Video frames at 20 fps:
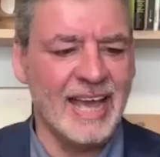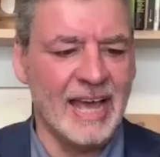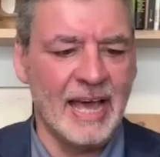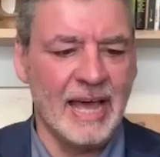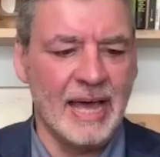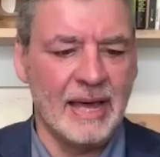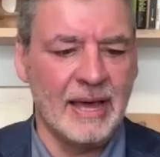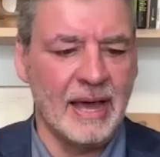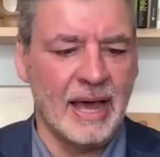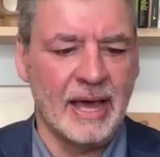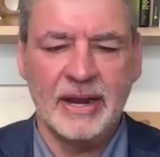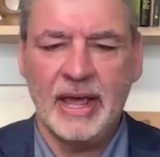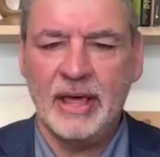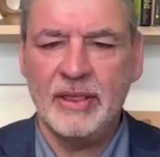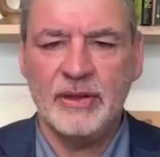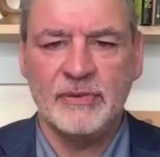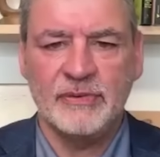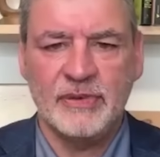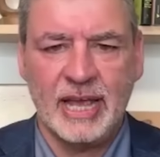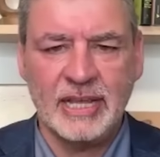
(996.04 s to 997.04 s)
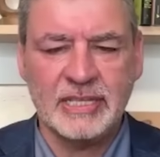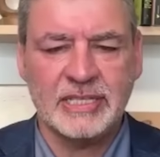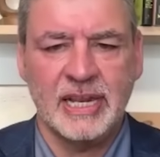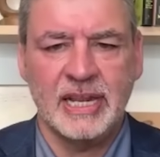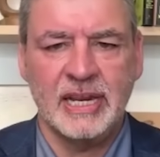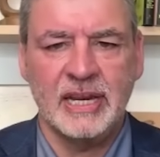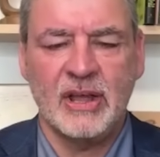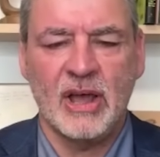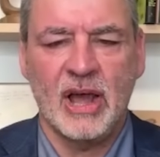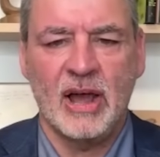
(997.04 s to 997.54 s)
another
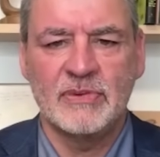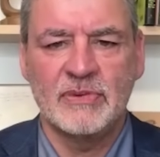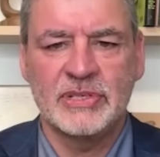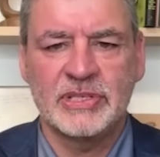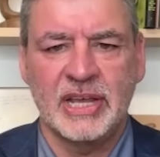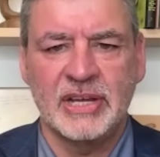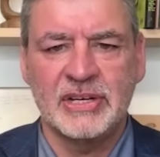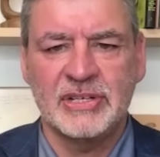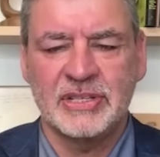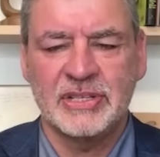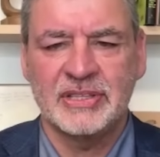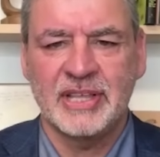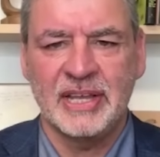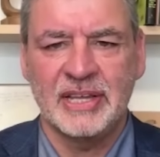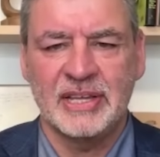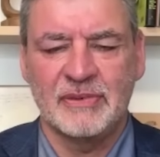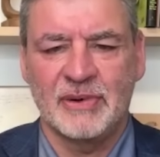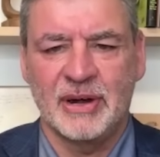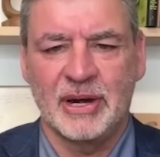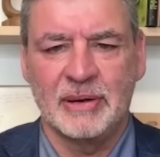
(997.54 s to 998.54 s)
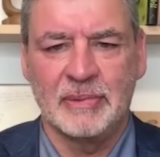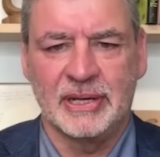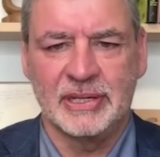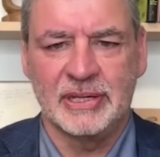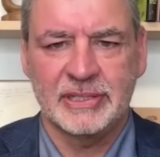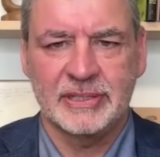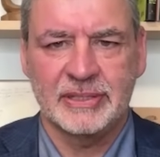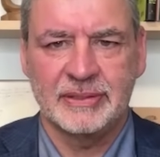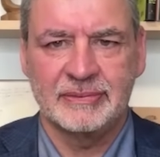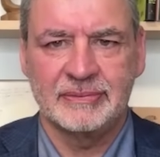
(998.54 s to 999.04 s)
fascinating conversation. Thank you very
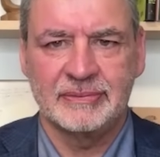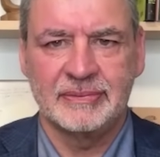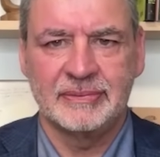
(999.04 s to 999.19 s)
much.